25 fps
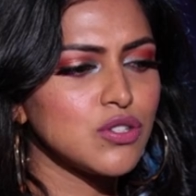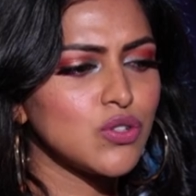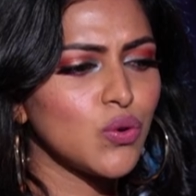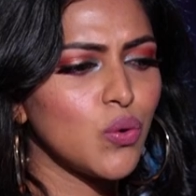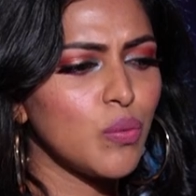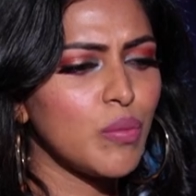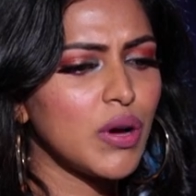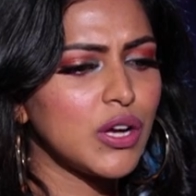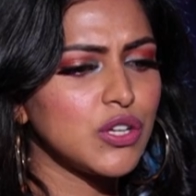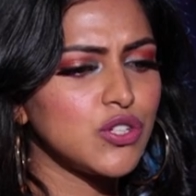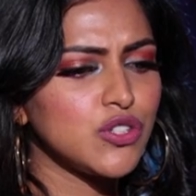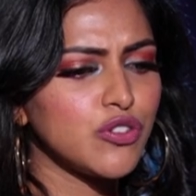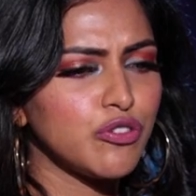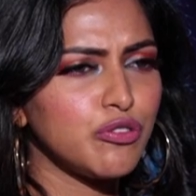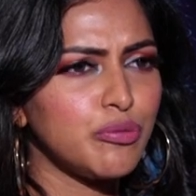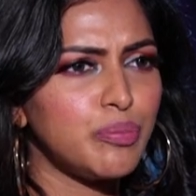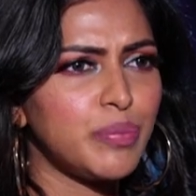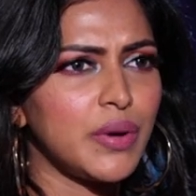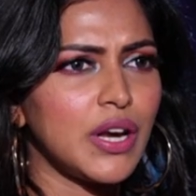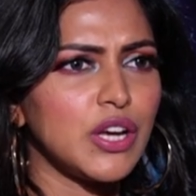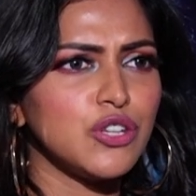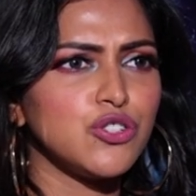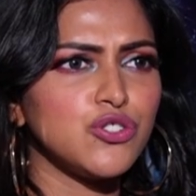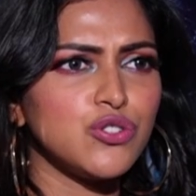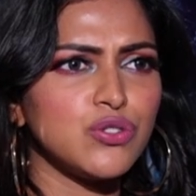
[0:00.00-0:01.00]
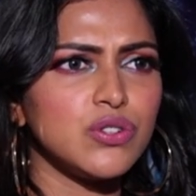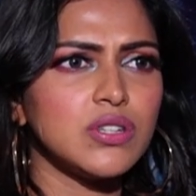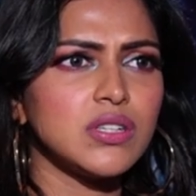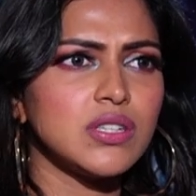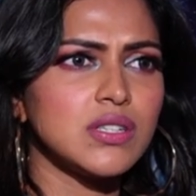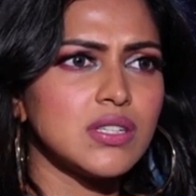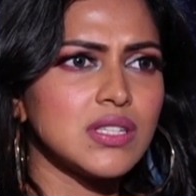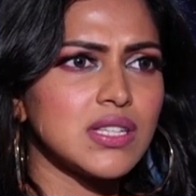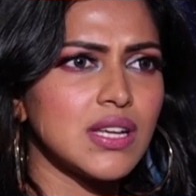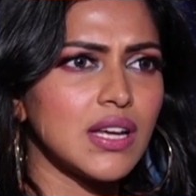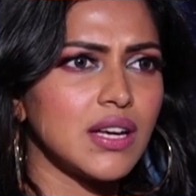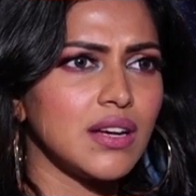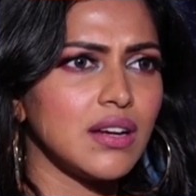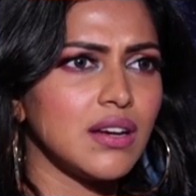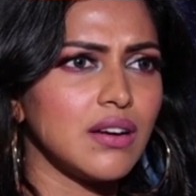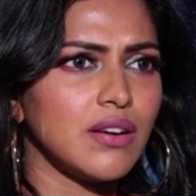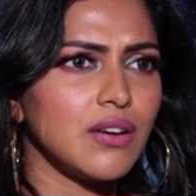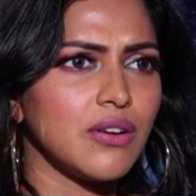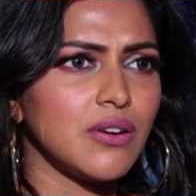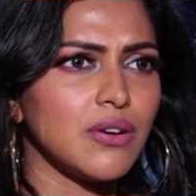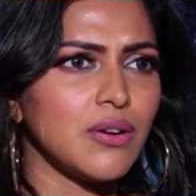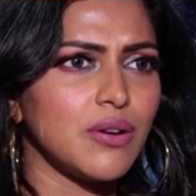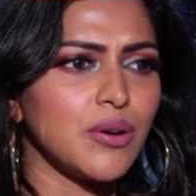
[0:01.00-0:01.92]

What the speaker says: so much of prejudice and